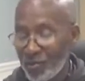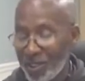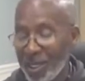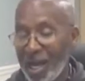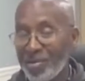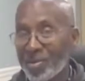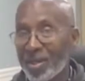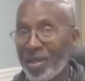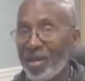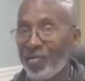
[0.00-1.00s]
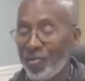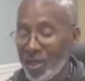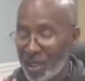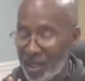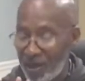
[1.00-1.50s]
relapse and
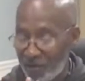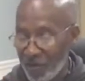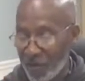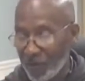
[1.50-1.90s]
recovery.